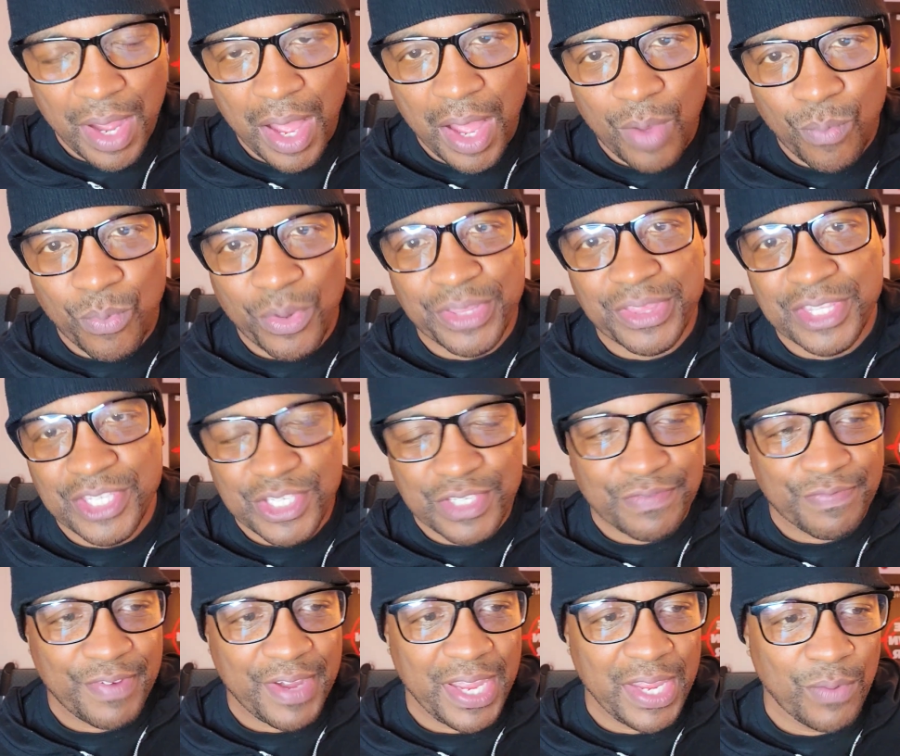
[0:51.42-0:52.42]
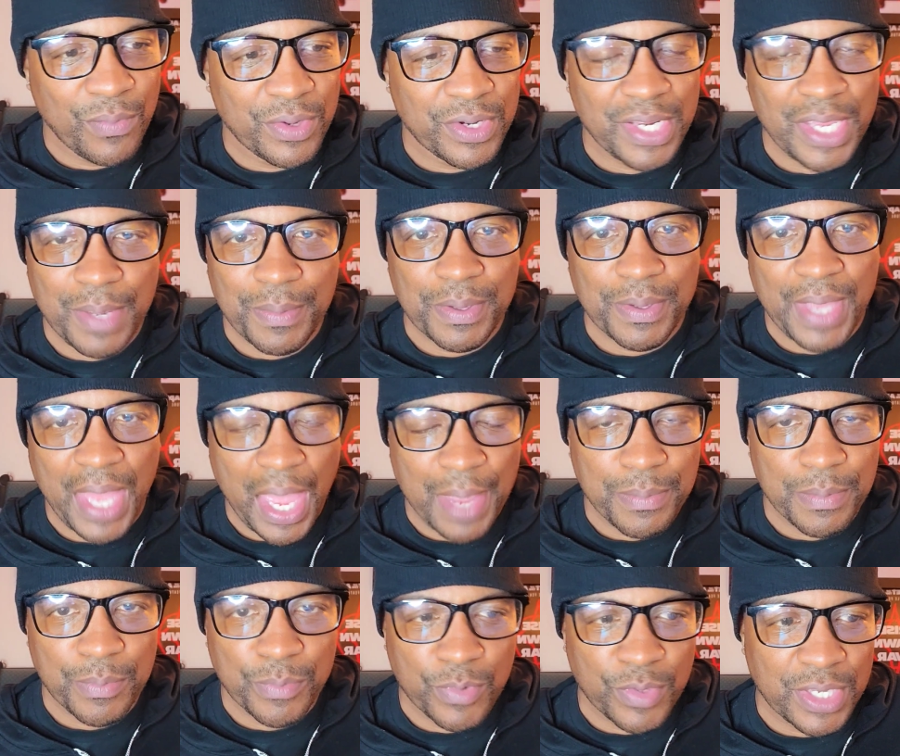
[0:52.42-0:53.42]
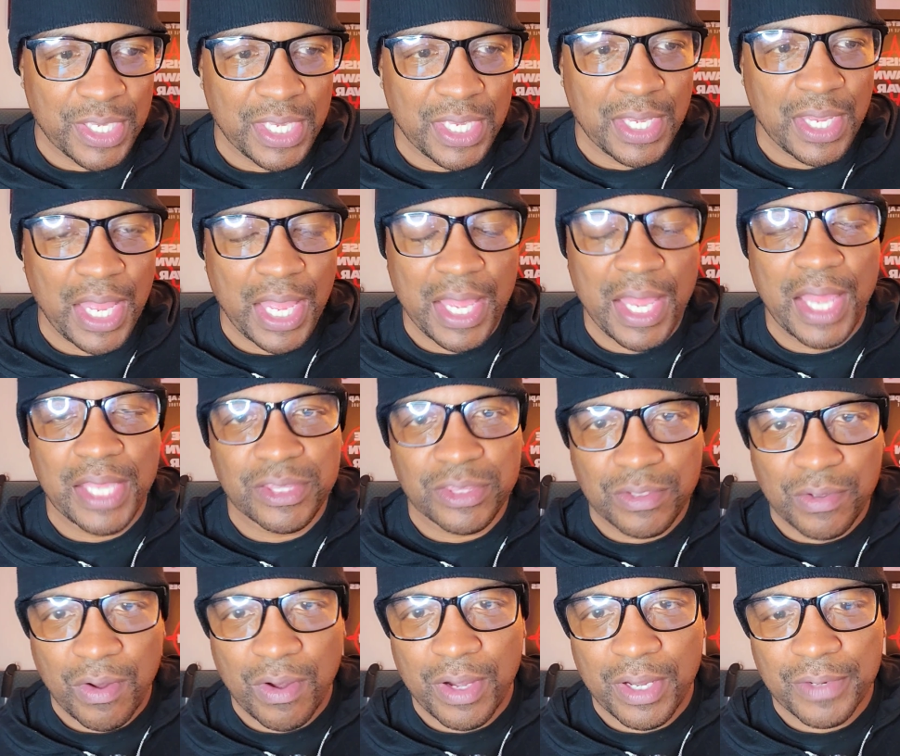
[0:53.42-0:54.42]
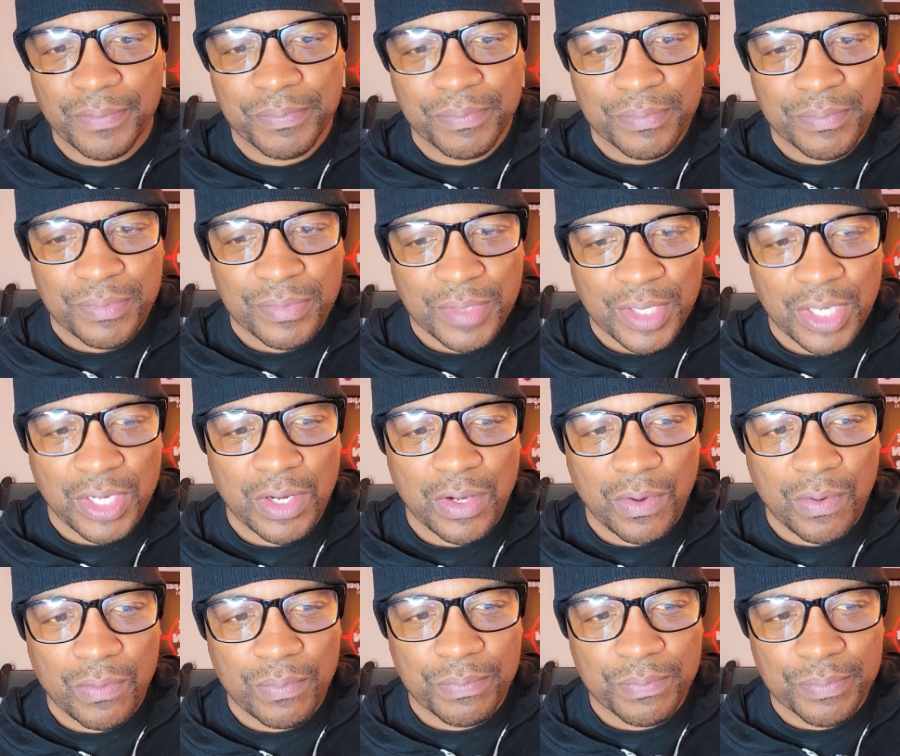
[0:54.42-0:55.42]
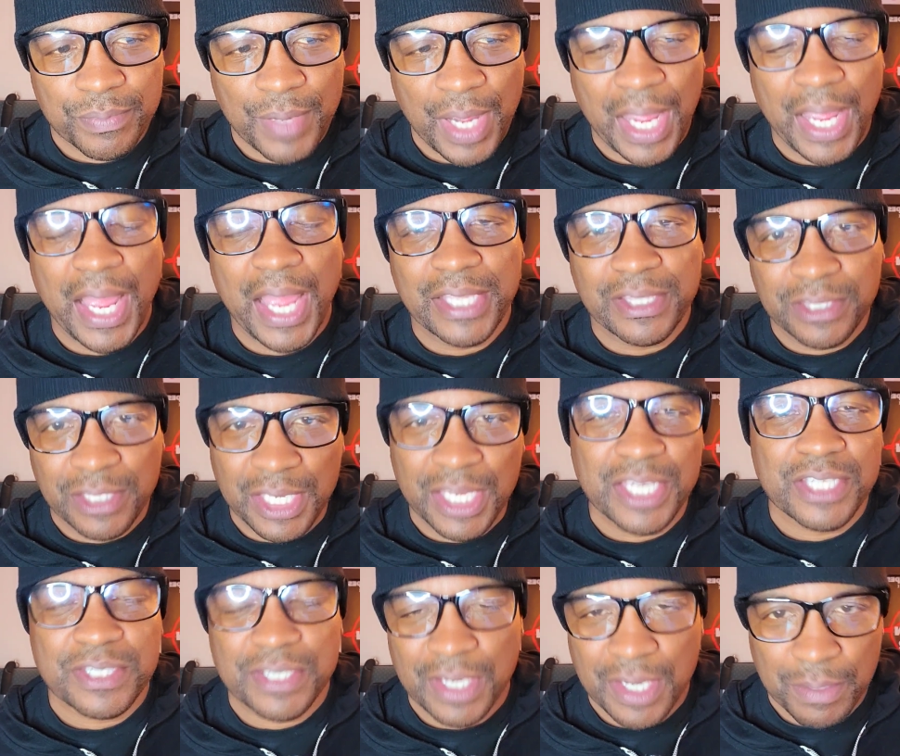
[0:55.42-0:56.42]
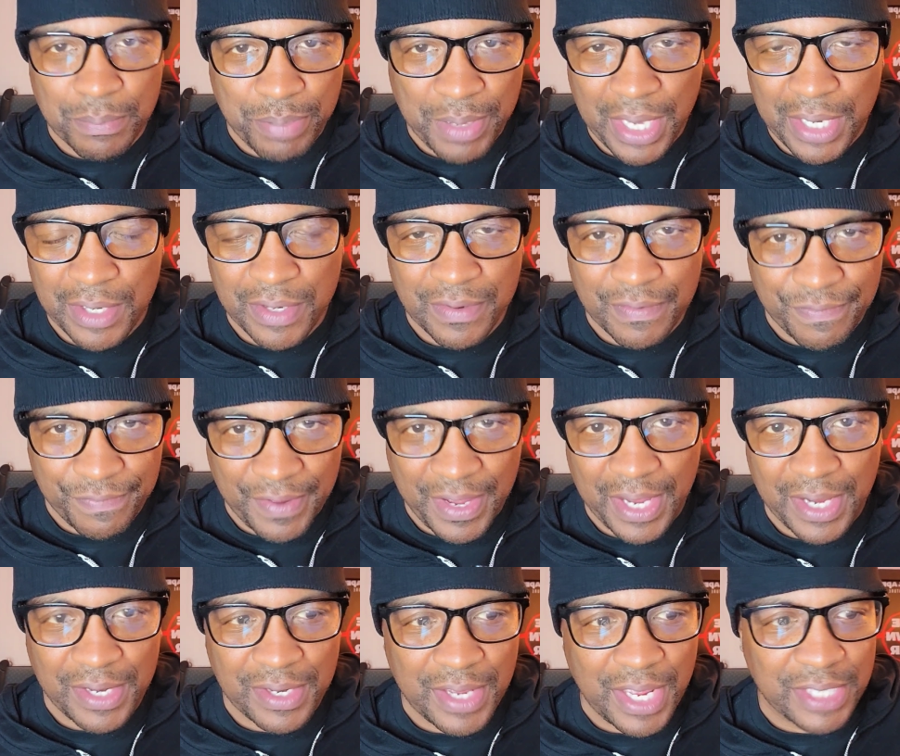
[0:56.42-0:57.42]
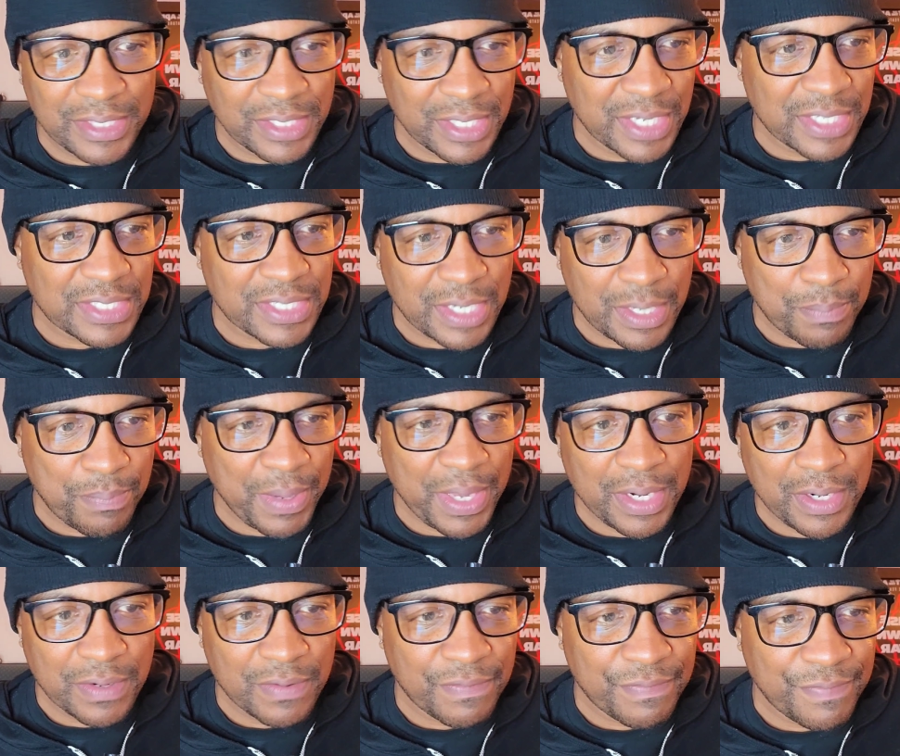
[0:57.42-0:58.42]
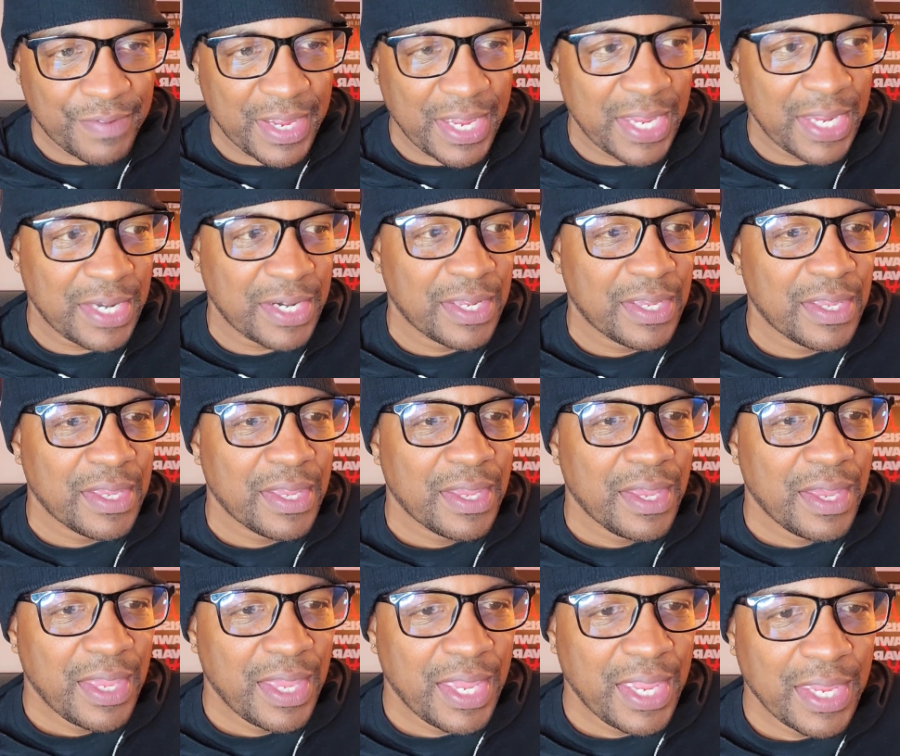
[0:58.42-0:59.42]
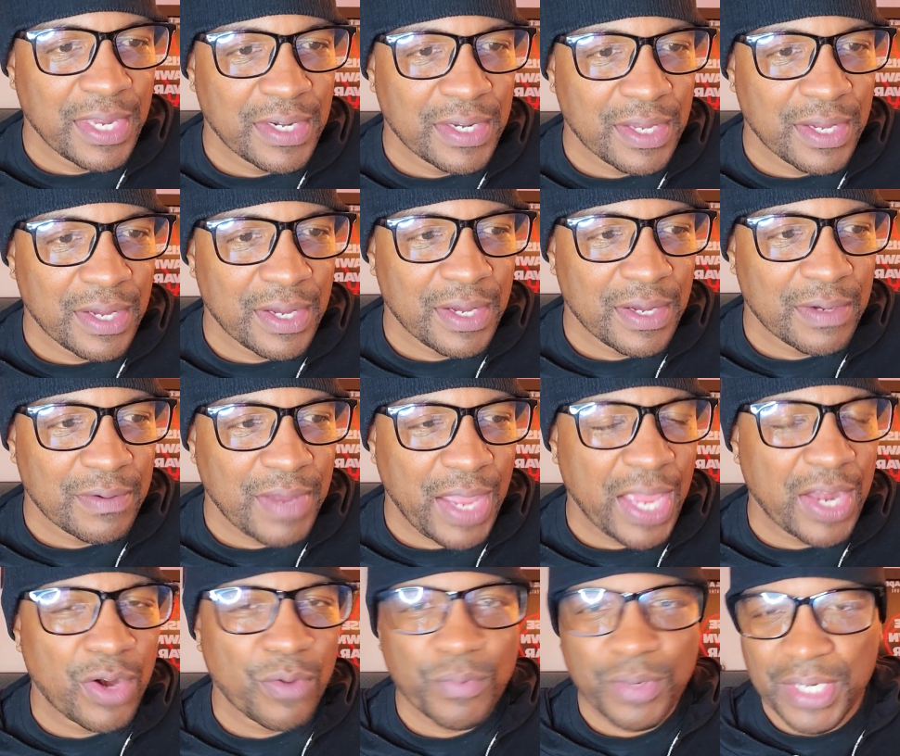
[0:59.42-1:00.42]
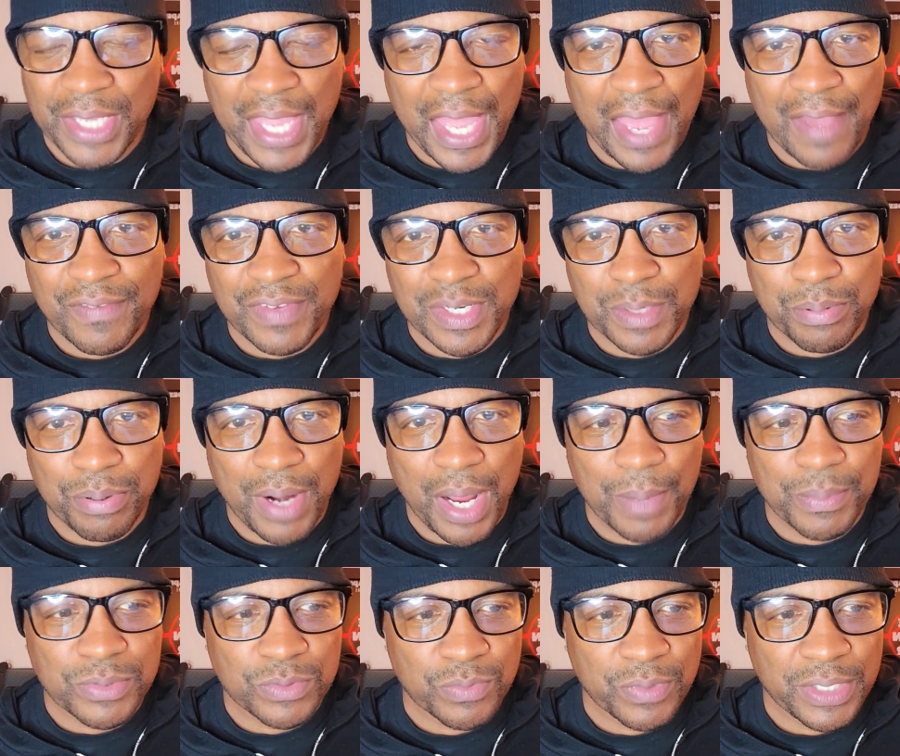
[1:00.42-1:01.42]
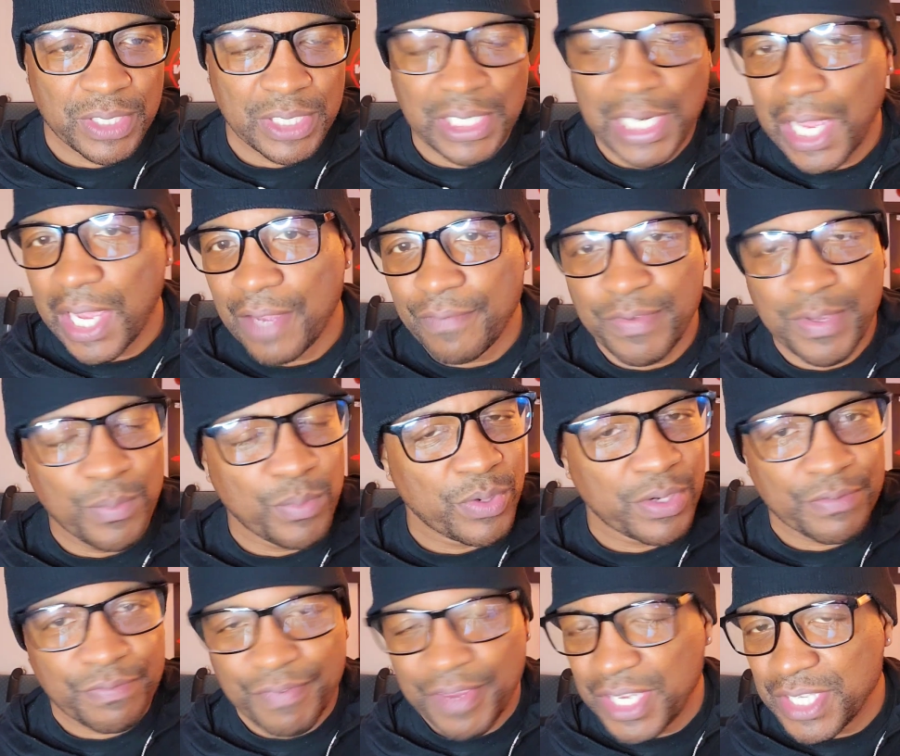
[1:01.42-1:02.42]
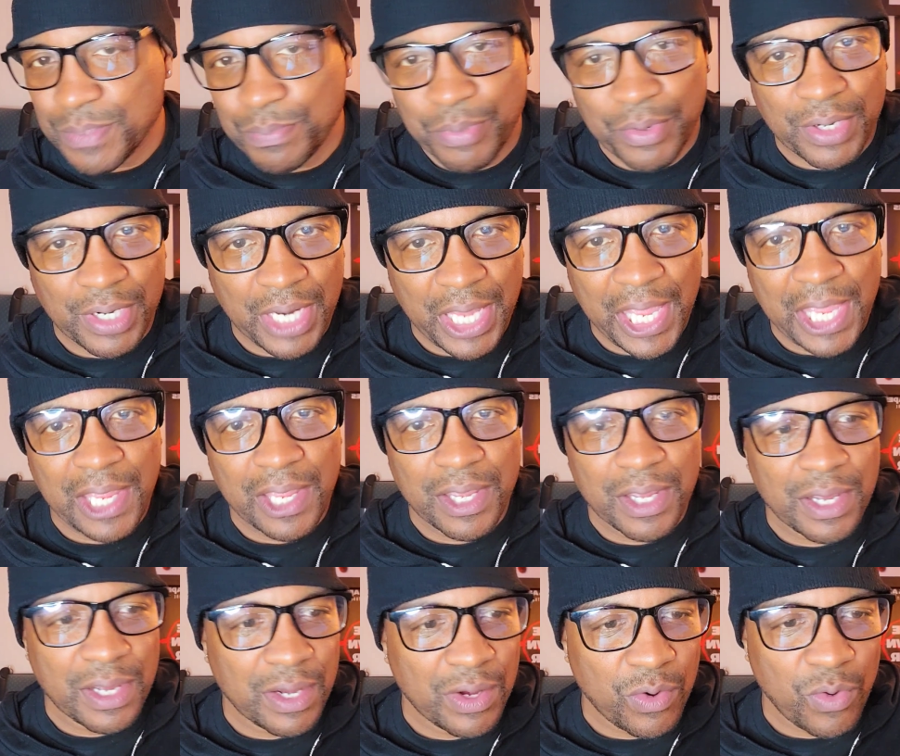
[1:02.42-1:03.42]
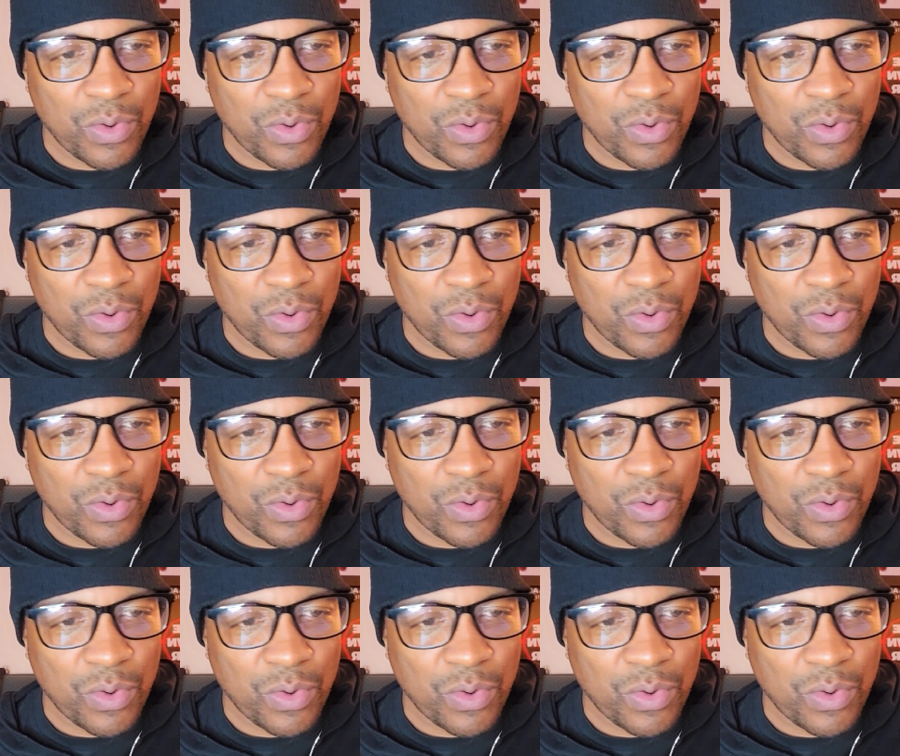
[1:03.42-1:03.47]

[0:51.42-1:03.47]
with this fight with him and Jaime Munguia. I thought, you know, I think it's a competitive fight. And I don't really have any problems with it. Now, if he would have faced Berlanga